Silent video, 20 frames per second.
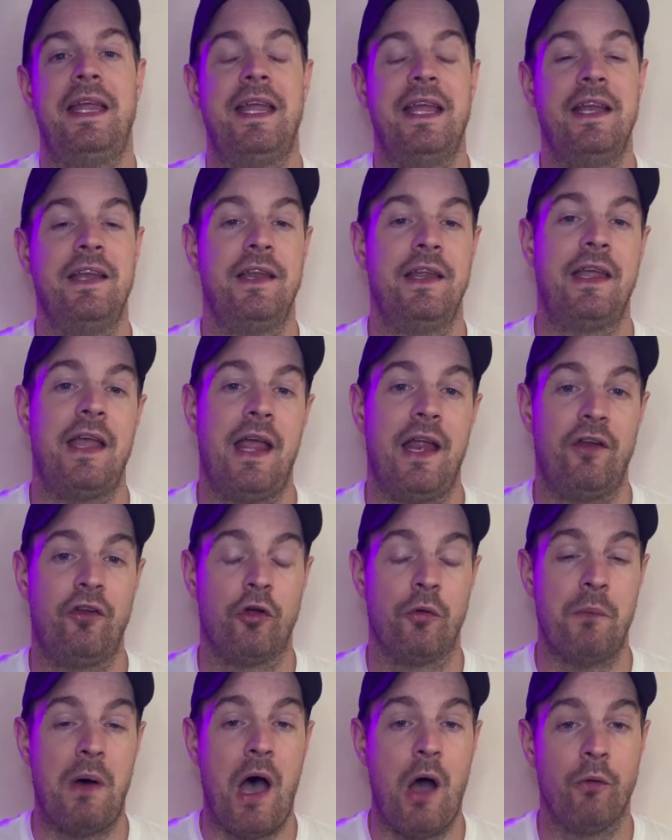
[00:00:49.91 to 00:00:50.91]
He indicated
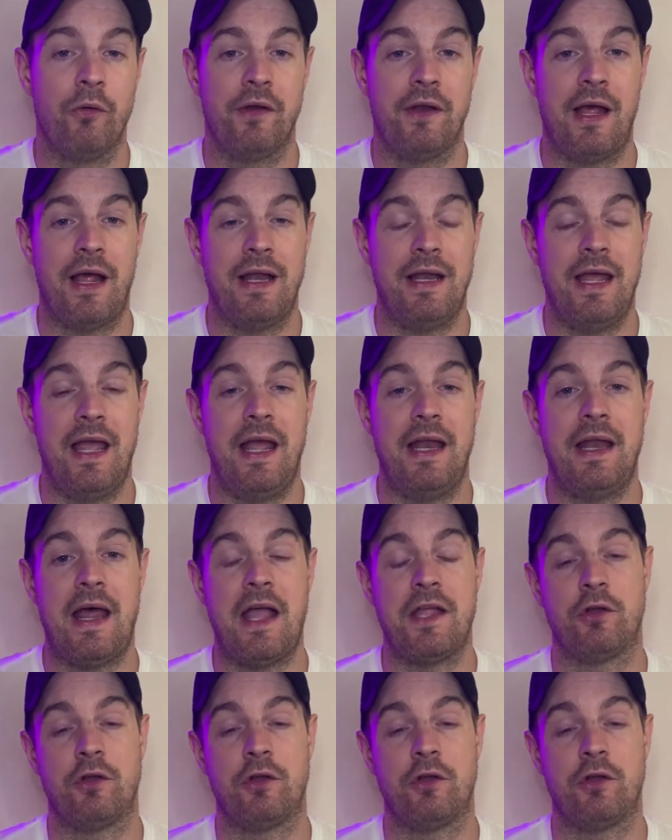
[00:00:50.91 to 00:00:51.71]
to come out of that lane